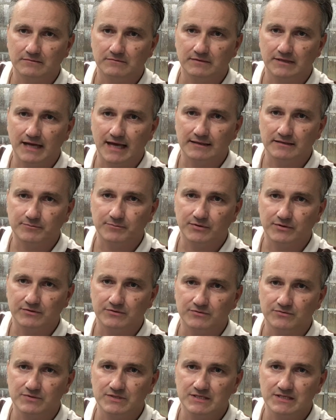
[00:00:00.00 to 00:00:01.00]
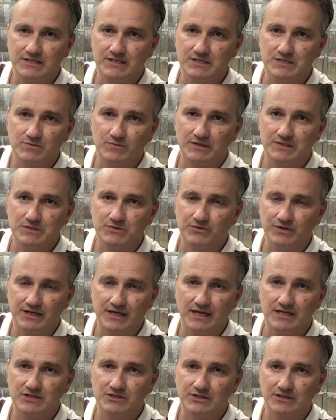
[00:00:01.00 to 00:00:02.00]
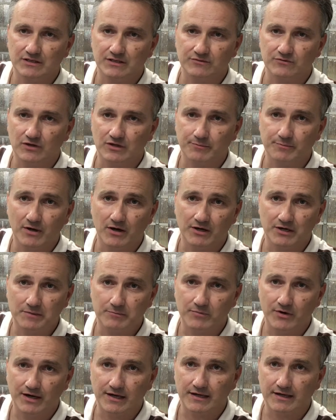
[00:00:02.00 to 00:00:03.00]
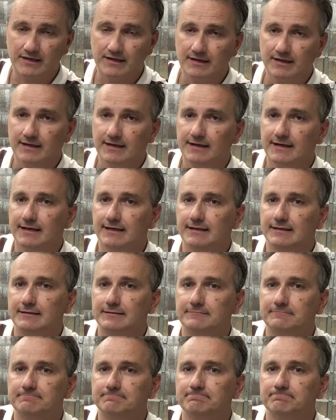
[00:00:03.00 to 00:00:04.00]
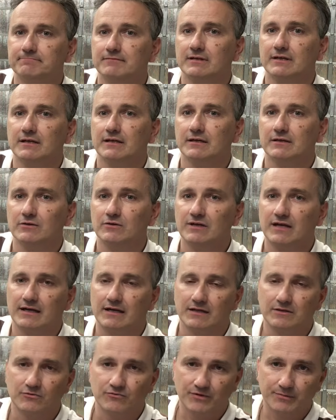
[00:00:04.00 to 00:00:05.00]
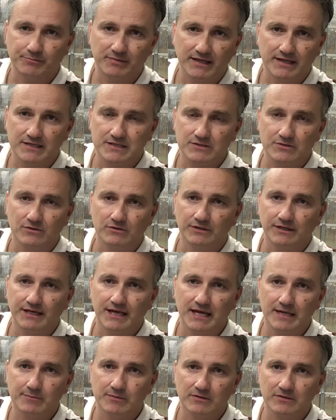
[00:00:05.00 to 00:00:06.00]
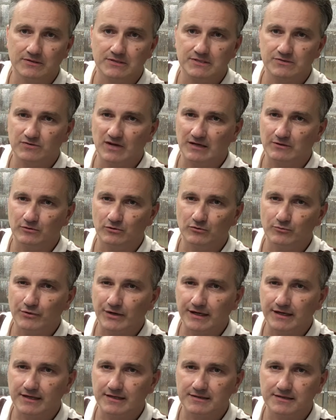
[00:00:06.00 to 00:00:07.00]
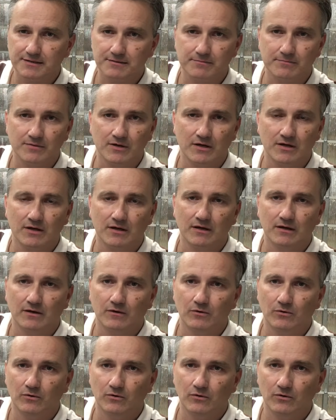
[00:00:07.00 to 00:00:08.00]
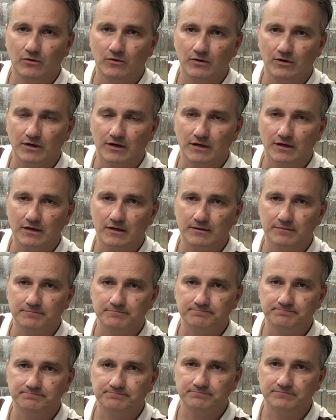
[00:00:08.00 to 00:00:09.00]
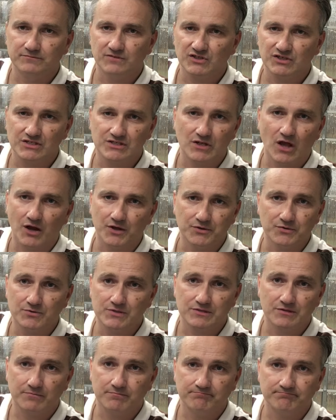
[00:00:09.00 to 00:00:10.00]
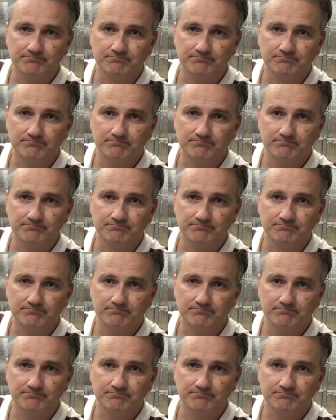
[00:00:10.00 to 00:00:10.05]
caliper to seize once you engage the electronic parking brake. You can either replace all the cables, try to lubricate them, or just not use the